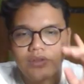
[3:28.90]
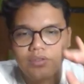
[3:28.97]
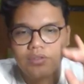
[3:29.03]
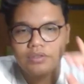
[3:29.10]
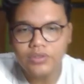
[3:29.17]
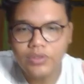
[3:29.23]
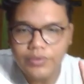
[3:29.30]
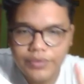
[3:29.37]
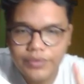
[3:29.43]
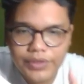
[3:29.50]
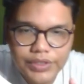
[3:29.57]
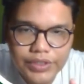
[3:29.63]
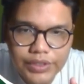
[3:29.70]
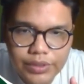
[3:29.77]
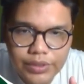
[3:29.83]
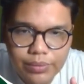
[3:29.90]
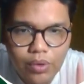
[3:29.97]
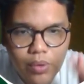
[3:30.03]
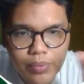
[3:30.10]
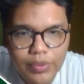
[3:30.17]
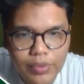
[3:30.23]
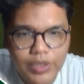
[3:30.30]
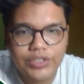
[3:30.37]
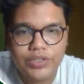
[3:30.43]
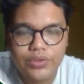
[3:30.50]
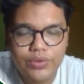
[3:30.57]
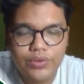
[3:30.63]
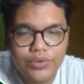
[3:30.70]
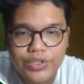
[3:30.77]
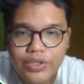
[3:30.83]
So the first is the proper
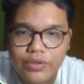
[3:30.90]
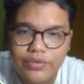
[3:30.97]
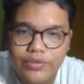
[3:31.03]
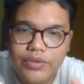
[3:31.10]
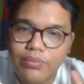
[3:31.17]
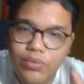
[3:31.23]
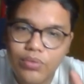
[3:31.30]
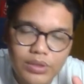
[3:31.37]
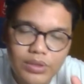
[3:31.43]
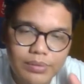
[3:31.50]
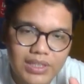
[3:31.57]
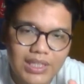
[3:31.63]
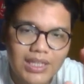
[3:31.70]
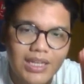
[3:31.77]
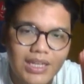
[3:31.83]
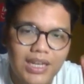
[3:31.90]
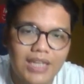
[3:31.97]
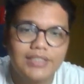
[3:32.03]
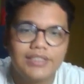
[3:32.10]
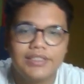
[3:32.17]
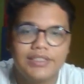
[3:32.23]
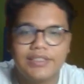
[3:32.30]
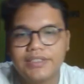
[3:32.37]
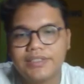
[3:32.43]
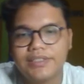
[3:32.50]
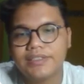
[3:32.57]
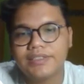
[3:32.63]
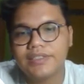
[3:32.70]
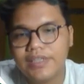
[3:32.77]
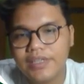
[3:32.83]
execution of the multiples analysis.
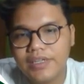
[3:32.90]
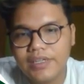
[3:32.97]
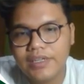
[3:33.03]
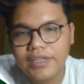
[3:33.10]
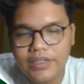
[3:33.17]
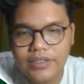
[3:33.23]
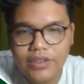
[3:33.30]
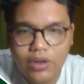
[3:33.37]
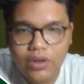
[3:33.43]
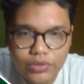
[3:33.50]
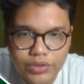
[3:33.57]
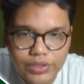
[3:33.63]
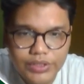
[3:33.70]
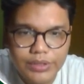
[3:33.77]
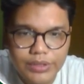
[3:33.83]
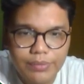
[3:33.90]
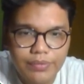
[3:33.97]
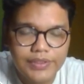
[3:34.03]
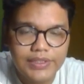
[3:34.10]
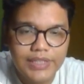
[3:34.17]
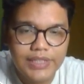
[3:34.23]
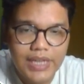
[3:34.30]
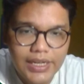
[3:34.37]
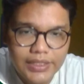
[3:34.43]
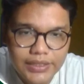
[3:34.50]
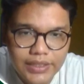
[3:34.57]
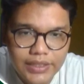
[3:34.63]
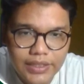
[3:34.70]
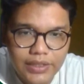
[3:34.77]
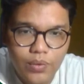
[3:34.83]
The authors emphasize
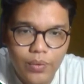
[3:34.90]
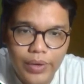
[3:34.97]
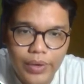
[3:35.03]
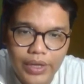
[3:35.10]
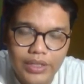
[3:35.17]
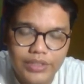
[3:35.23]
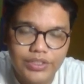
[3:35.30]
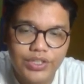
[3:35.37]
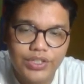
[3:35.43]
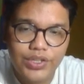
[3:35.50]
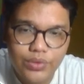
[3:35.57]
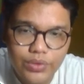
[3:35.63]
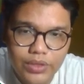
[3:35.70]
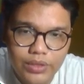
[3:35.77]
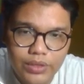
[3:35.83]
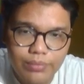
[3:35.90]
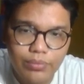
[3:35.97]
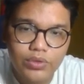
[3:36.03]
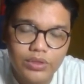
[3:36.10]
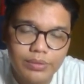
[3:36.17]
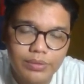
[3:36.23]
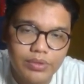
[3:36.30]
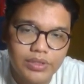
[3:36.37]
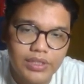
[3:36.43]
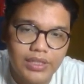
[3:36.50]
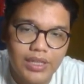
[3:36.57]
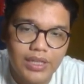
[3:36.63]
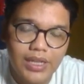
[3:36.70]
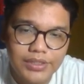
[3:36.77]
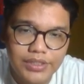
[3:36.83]
that a well-executed multiples
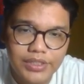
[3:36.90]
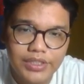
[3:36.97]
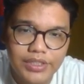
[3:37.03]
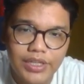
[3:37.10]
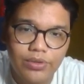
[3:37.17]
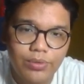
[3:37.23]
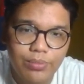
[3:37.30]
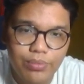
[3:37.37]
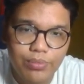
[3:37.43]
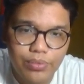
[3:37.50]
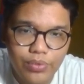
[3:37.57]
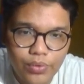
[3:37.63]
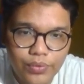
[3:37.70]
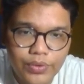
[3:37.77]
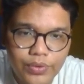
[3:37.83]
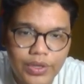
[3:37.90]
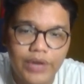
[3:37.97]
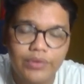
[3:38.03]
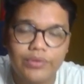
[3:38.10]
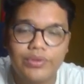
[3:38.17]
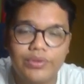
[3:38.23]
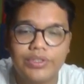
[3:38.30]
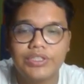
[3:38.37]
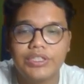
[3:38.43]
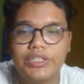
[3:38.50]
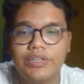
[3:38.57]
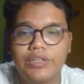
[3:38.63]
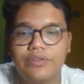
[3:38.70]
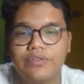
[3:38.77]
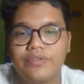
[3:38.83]
analysis can improve the accuracy
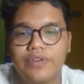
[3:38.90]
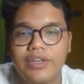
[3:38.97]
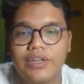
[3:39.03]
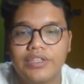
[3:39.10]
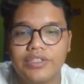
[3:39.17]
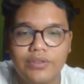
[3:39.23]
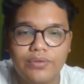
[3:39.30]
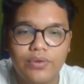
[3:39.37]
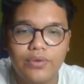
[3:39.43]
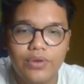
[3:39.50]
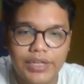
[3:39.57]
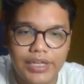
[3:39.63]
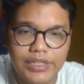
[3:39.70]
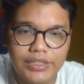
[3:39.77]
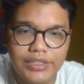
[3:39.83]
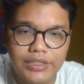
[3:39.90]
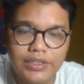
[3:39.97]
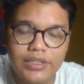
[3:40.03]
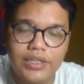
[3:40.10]
of the financial forecast